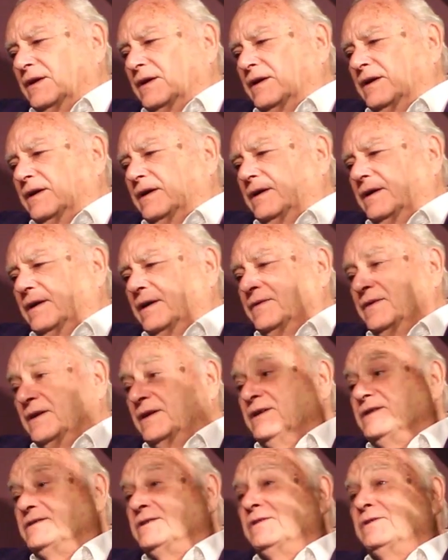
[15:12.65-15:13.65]
And then
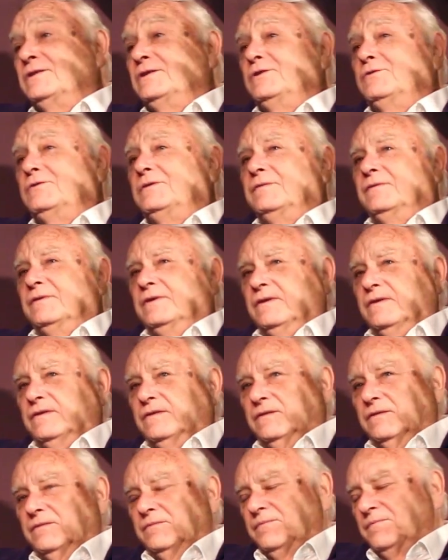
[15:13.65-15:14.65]
he said the
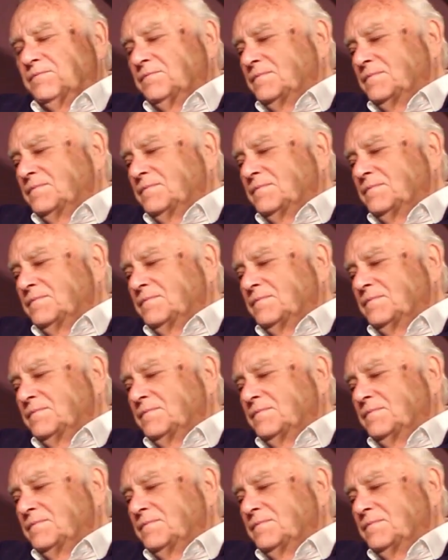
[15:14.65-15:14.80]
universe.